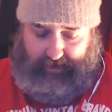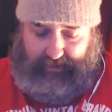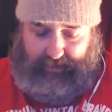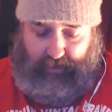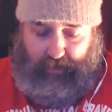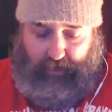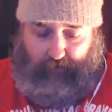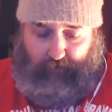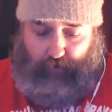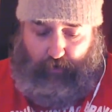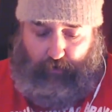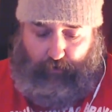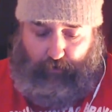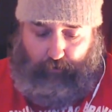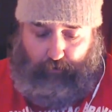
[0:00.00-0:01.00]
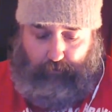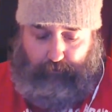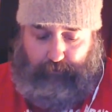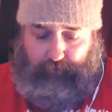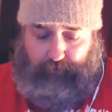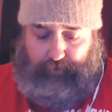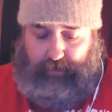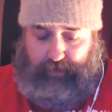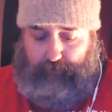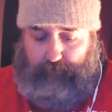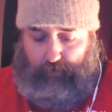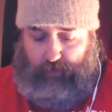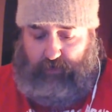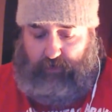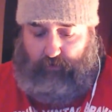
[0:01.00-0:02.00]
He says, final 15
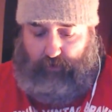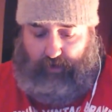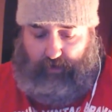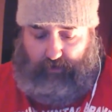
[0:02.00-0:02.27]
possible